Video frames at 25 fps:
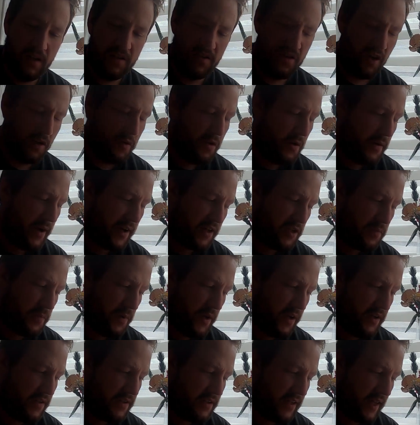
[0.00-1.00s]
So I'm no
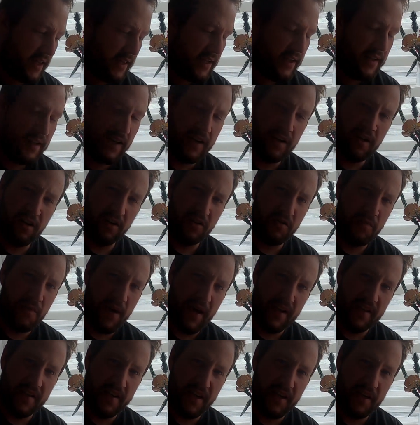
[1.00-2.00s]
expert at selling like
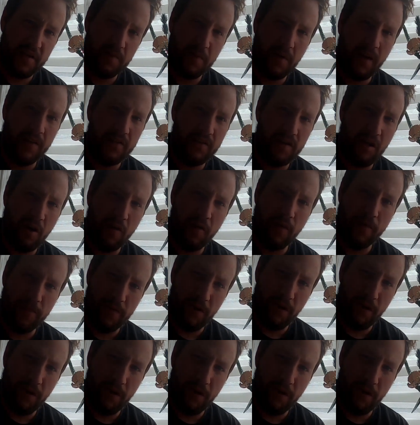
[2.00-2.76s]
cosmetics, but I've sold a